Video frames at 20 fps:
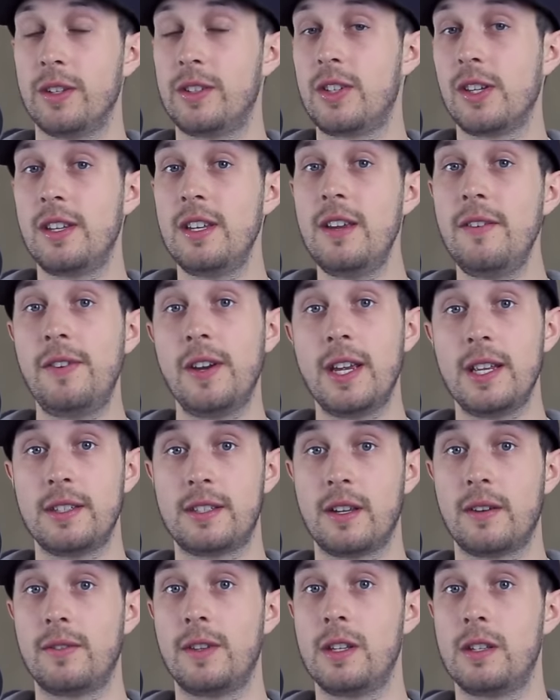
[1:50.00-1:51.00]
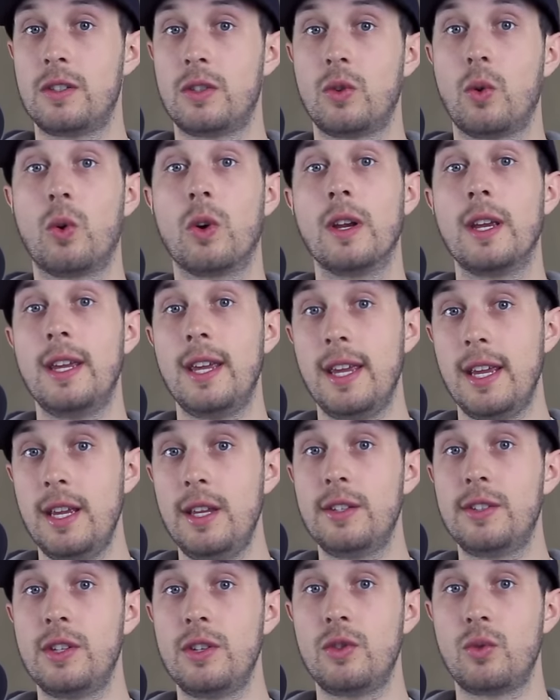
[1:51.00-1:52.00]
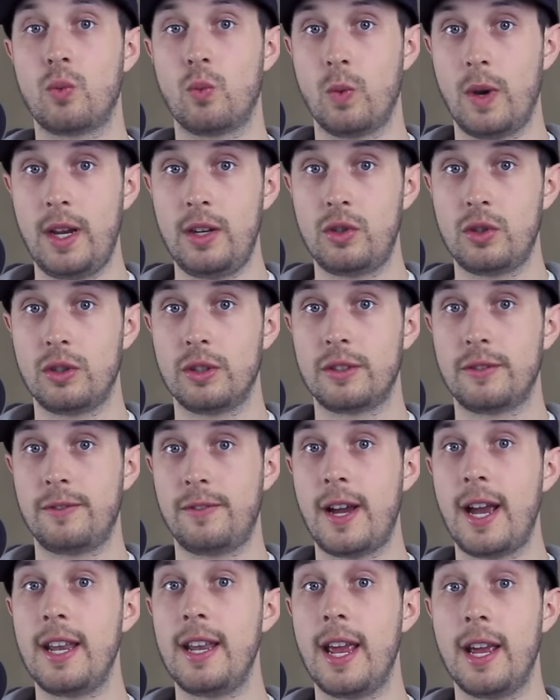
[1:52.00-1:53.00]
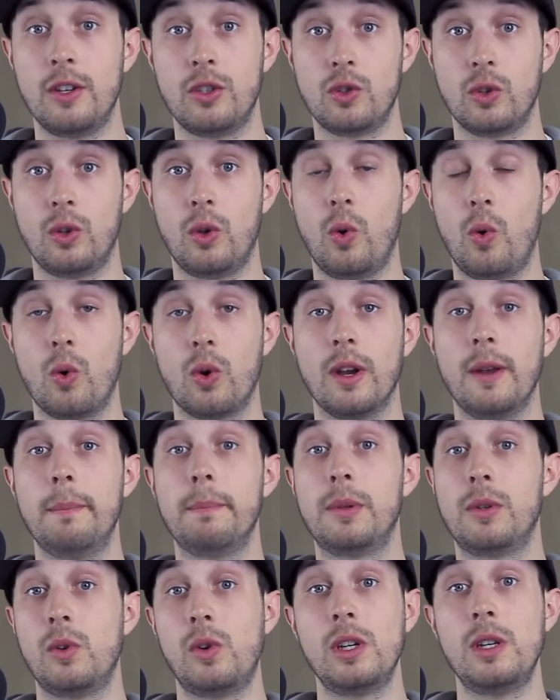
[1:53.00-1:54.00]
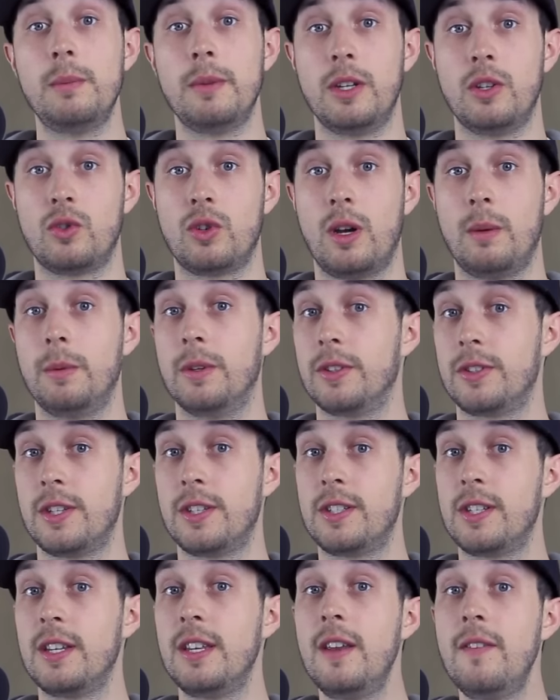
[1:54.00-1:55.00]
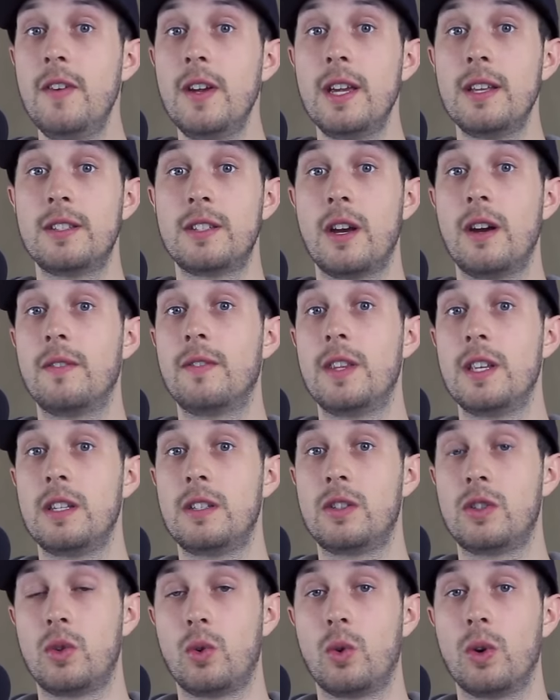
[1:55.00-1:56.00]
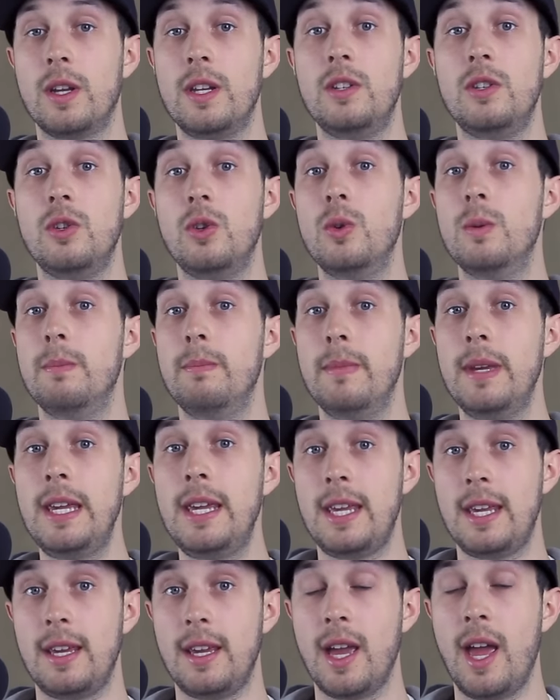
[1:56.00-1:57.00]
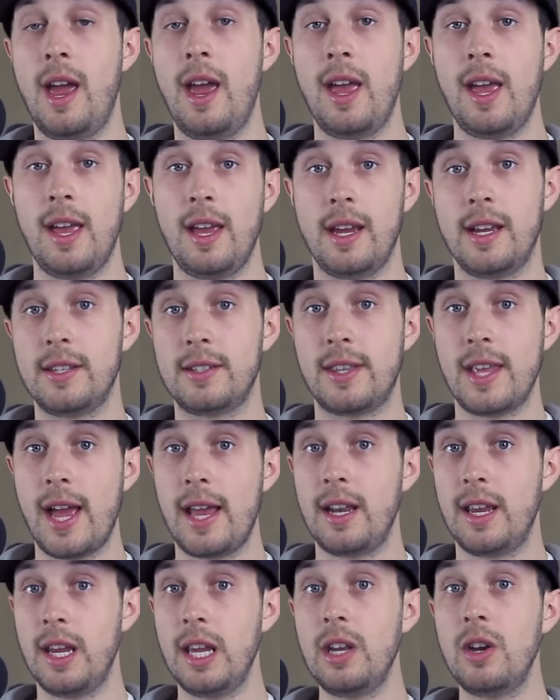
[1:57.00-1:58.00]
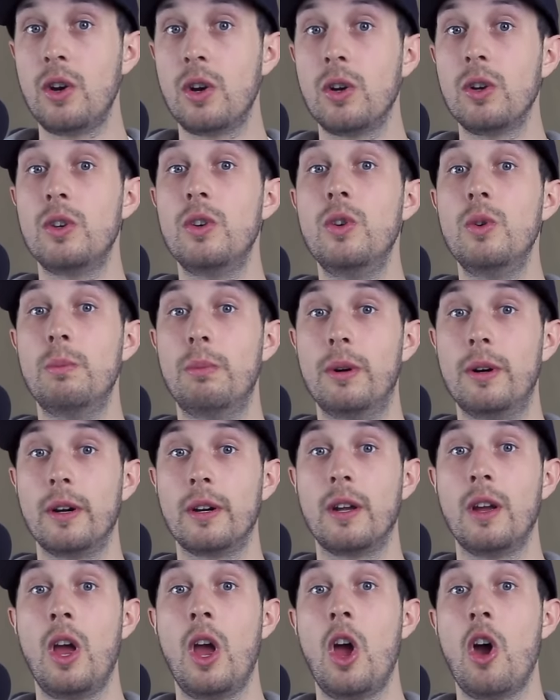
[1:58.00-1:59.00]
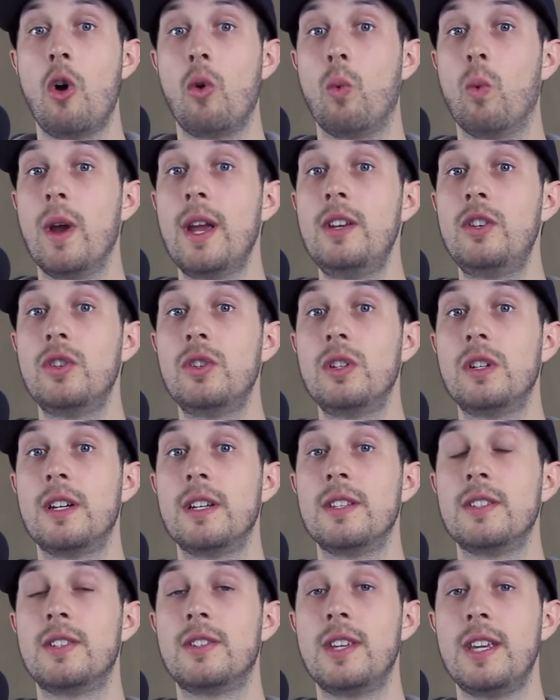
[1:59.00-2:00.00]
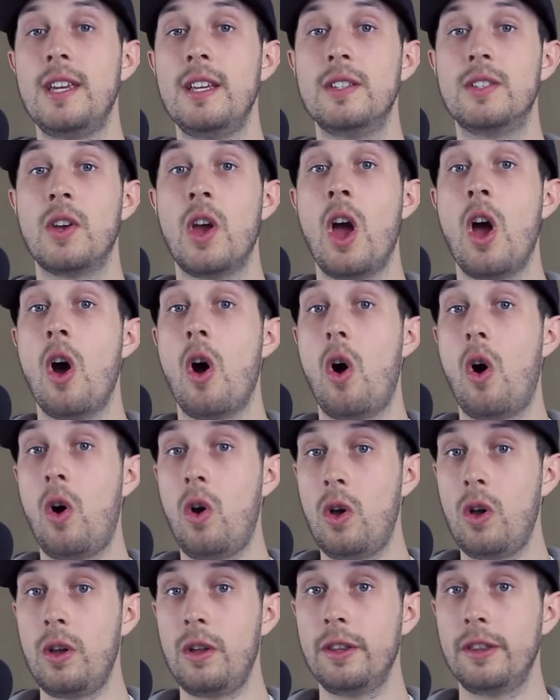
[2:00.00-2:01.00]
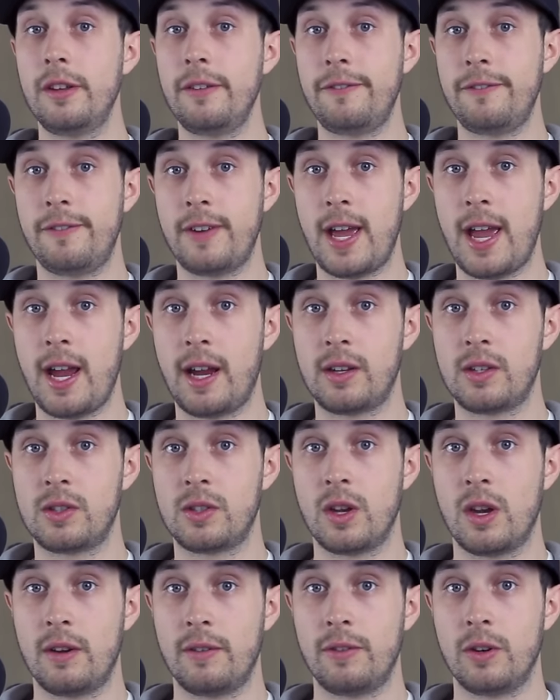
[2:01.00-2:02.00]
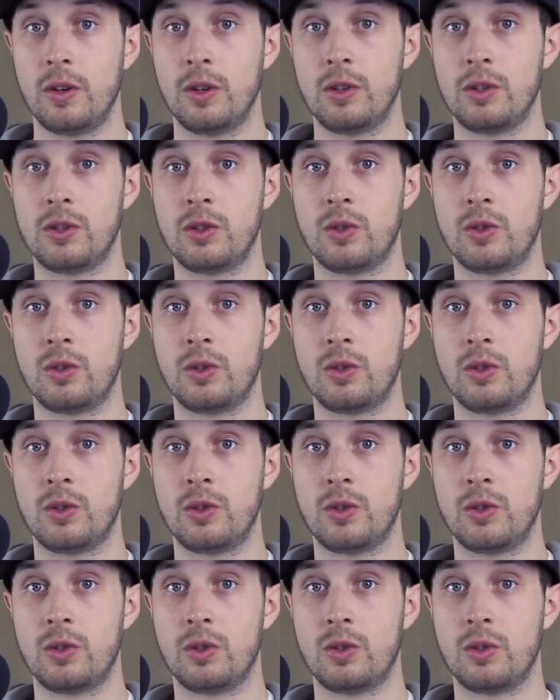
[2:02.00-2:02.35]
the significance of this story isn't Rachel's financial or employment troubles. The significance of this story to me is that in her new book, Rachel concedes all the facts of her